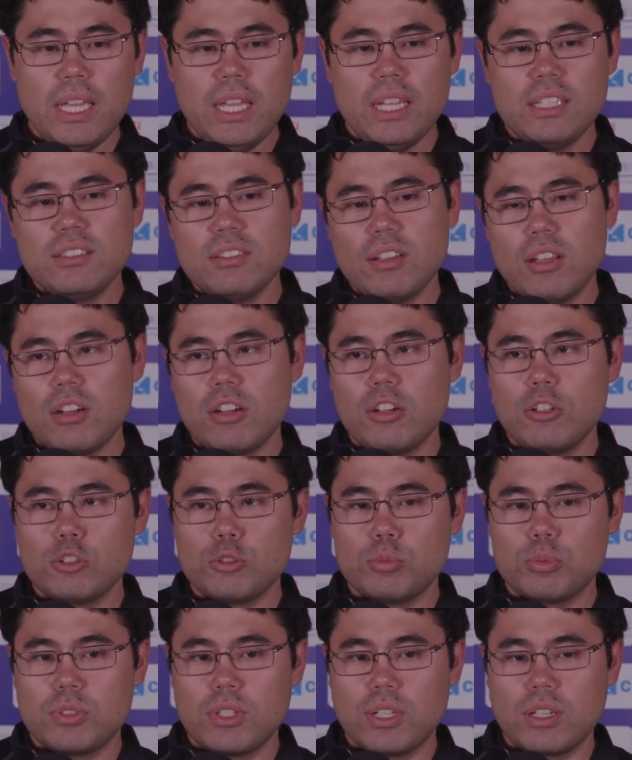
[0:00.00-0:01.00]
it's not
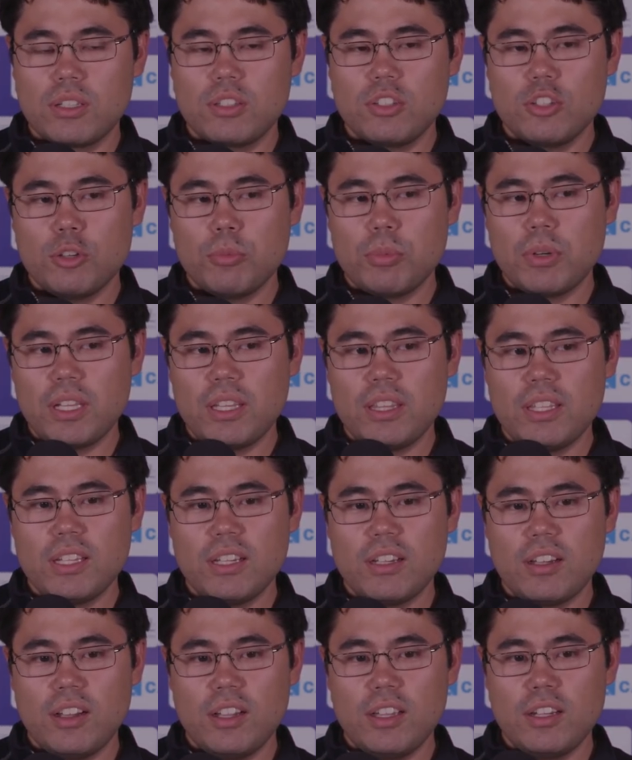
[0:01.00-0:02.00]
100% clear, but I
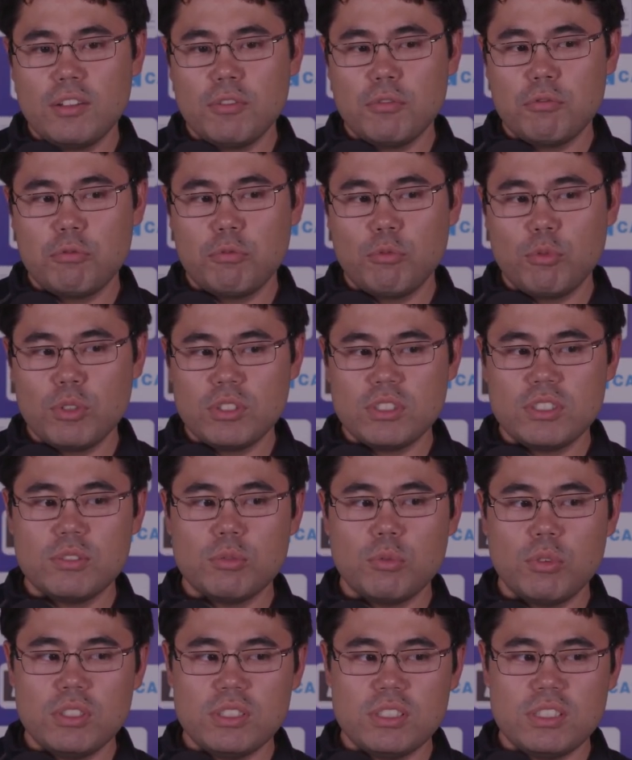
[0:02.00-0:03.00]
think kind of
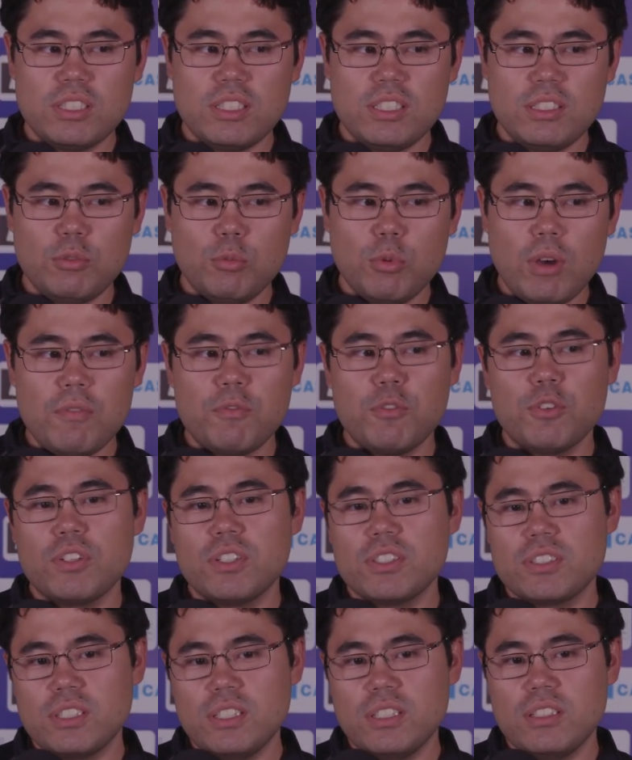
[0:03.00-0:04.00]
once, once he went for
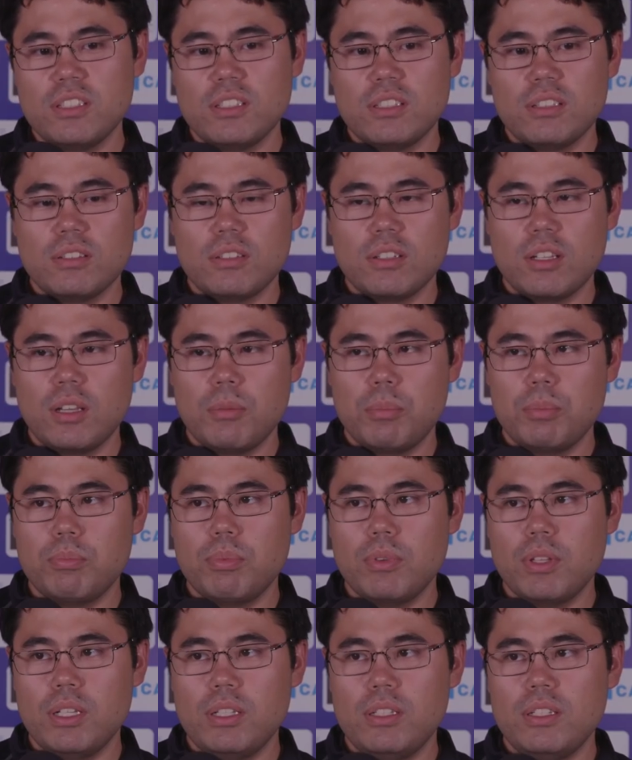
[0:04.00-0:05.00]
this and he didn't uh,
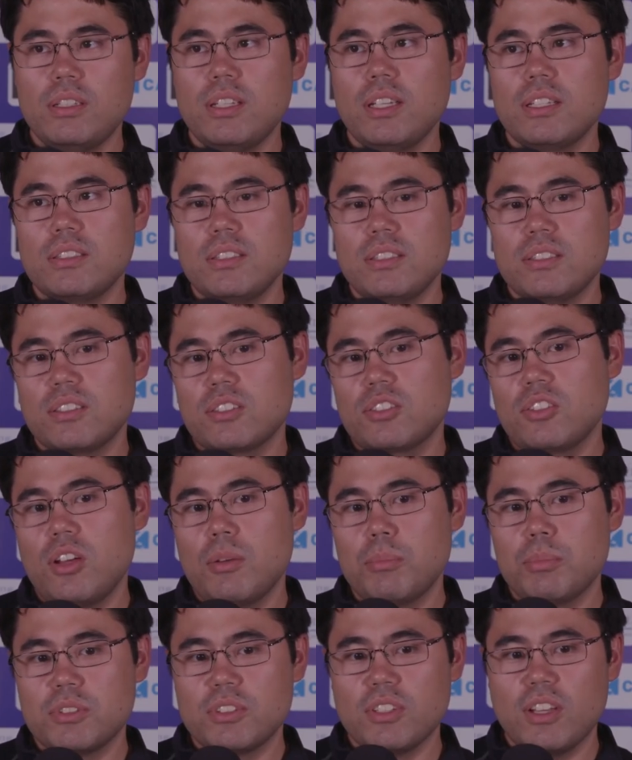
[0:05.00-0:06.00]
play d takes e6
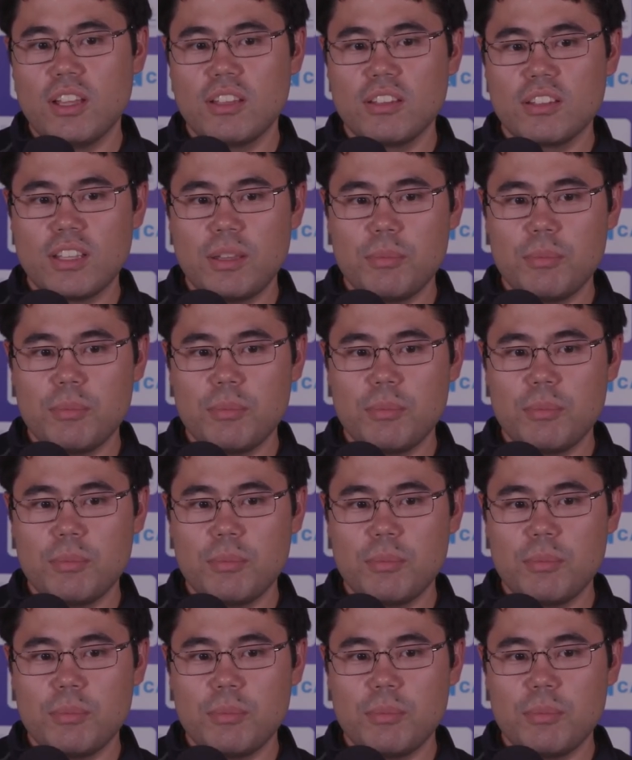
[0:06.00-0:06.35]
en passant,